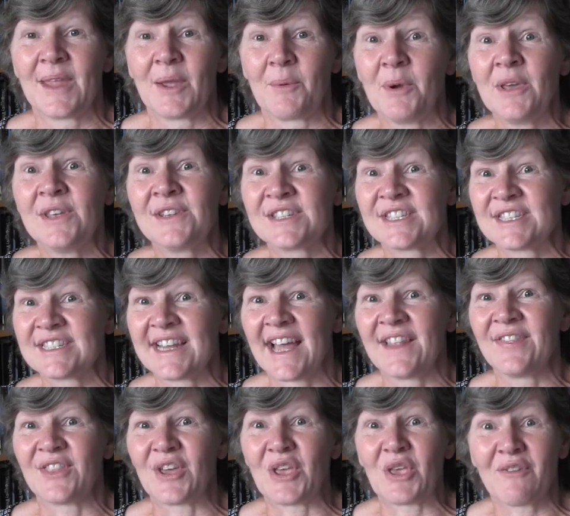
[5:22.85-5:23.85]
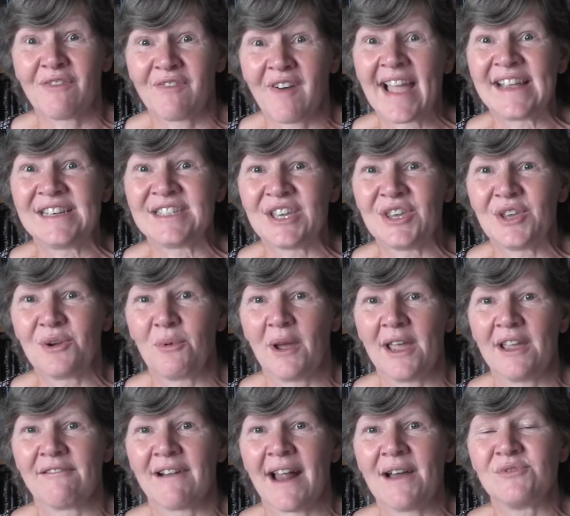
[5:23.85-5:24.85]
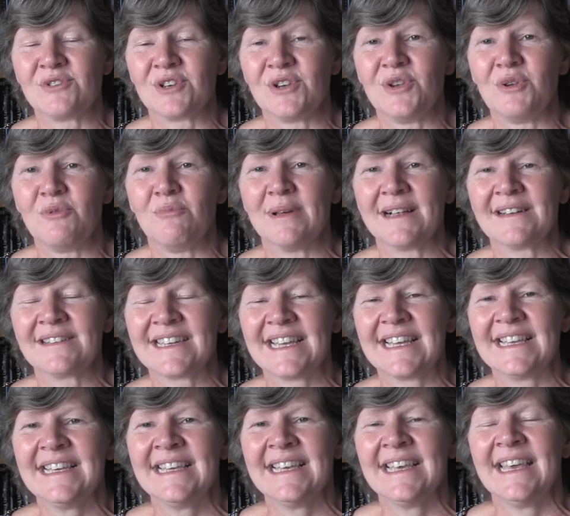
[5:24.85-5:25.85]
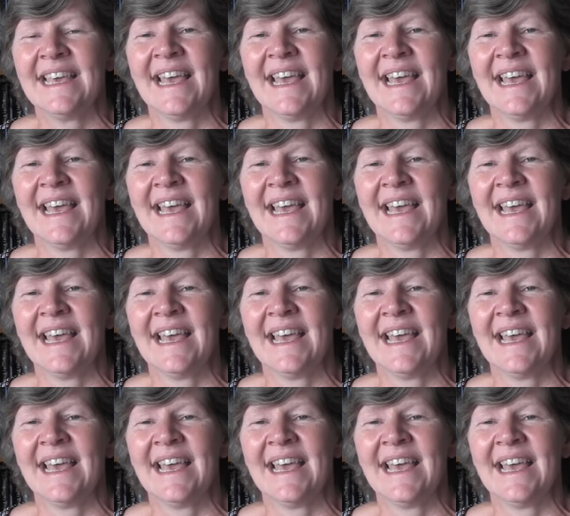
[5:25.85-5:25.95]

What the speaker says: We understand that you're finding your way around a new building